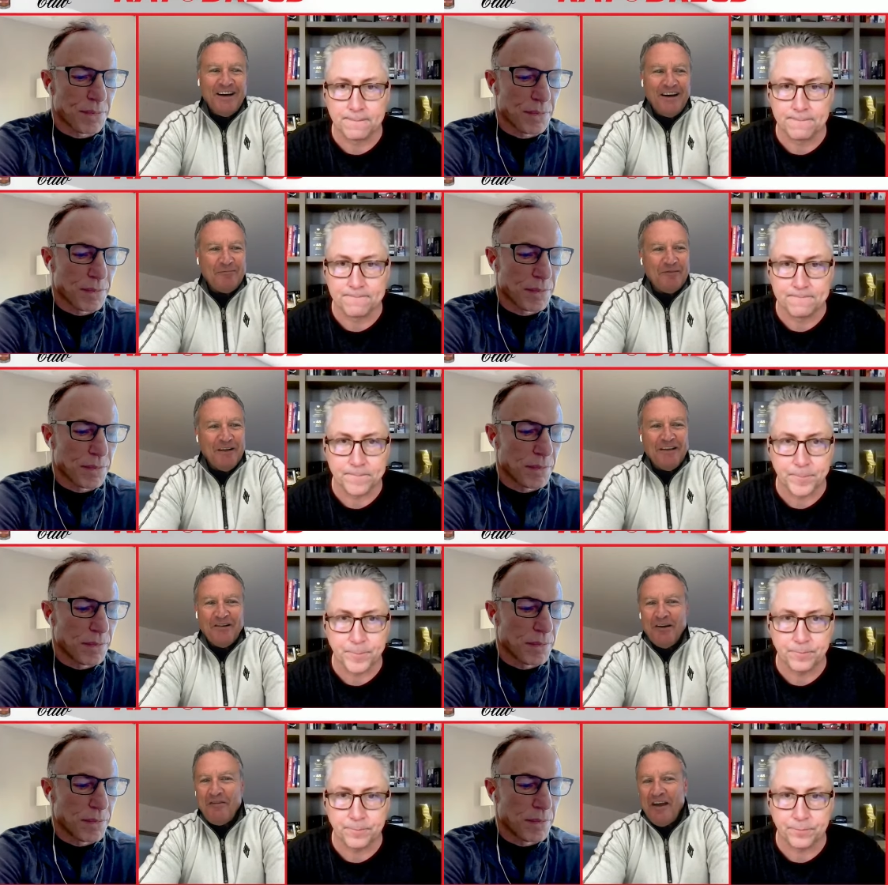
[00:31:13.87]
Speaker 1: um,
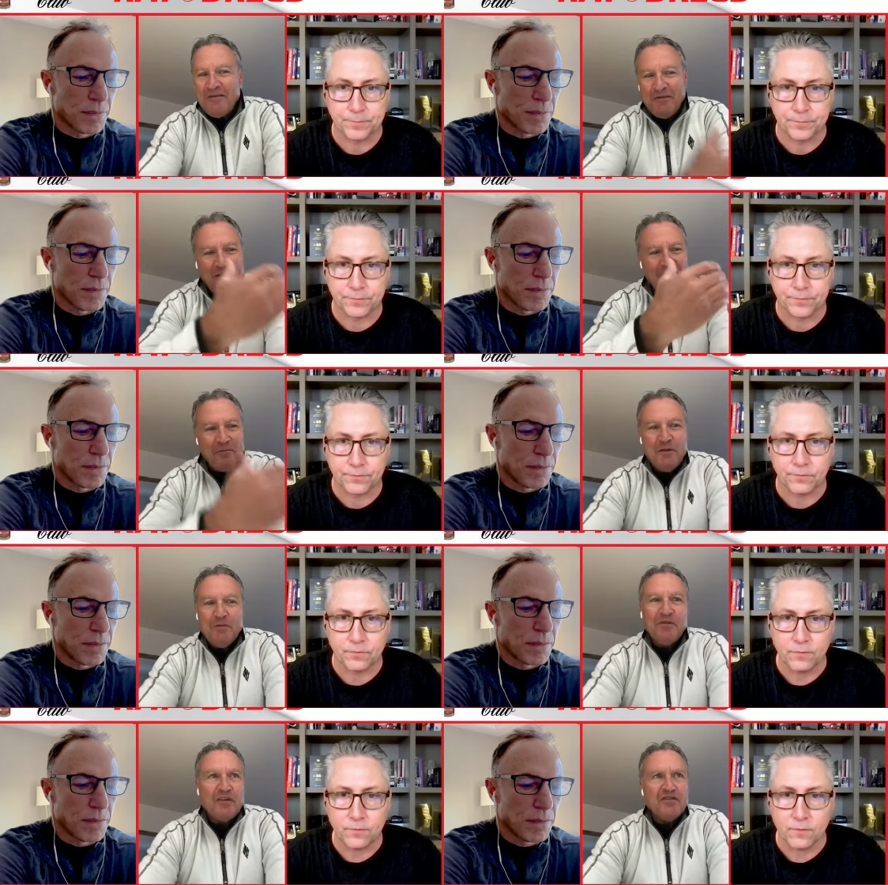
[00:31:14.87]
you know, I've had different
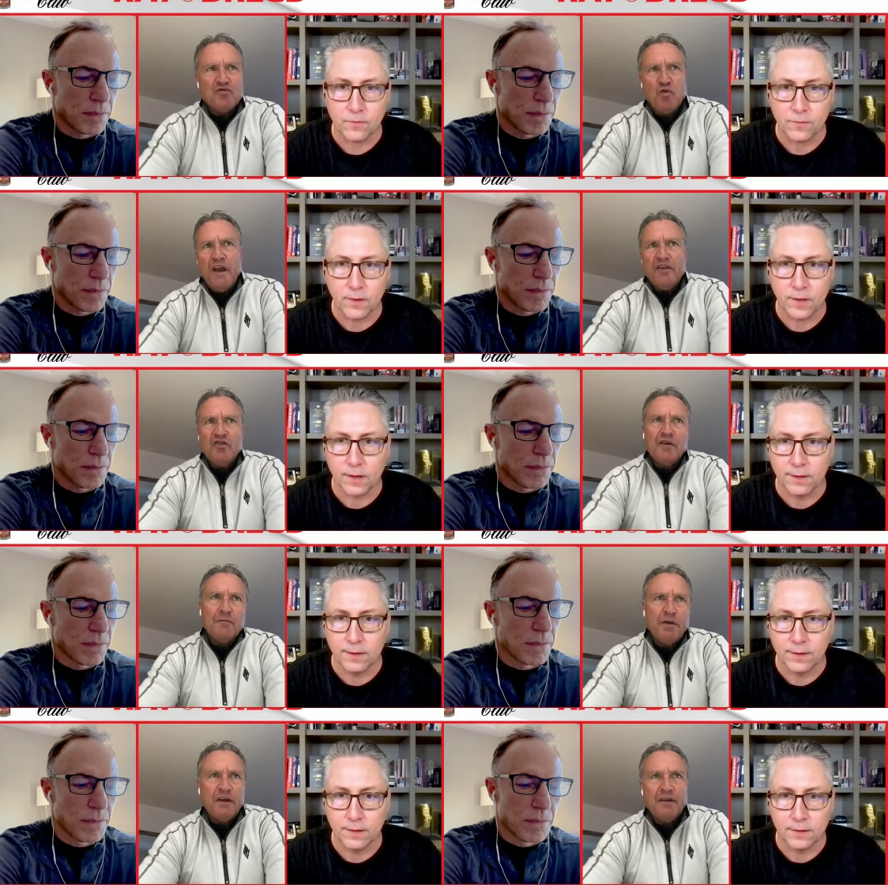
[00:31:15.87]
people say, just wait, you
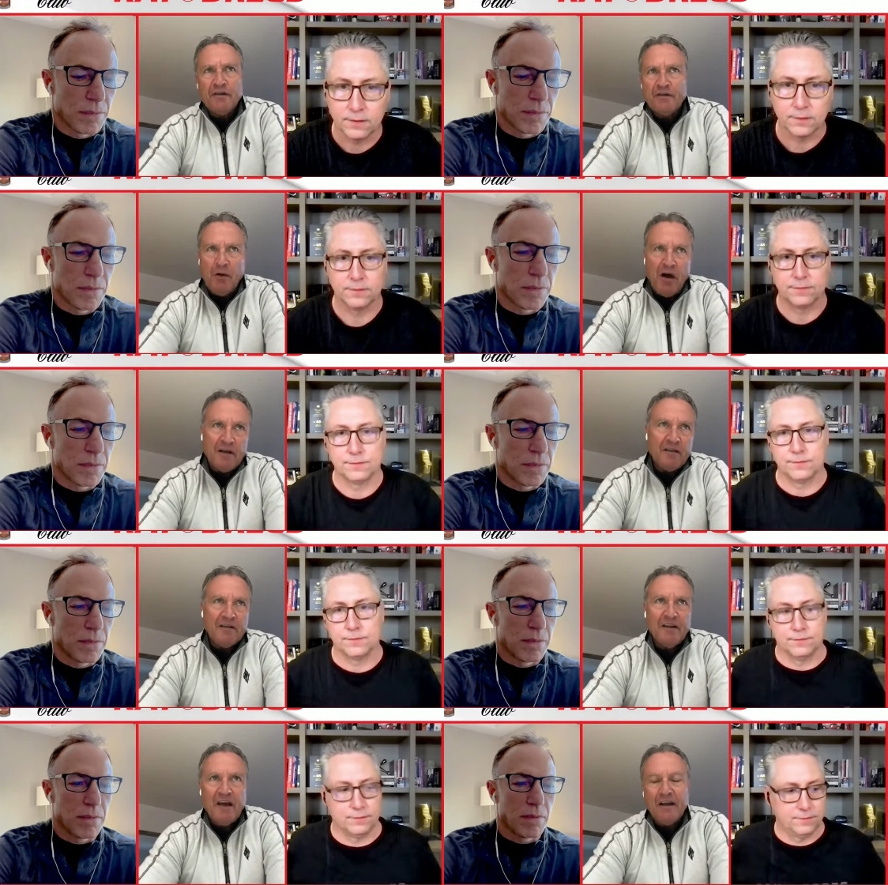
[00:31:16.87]
can pick your spot,
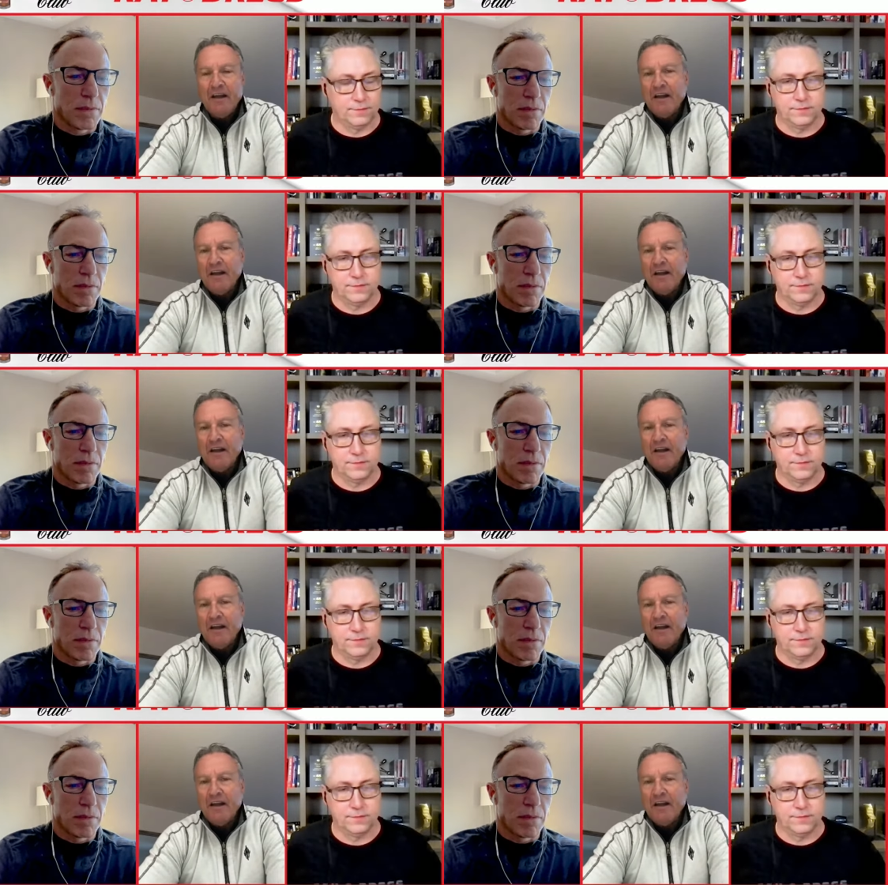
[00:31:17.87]
this and that.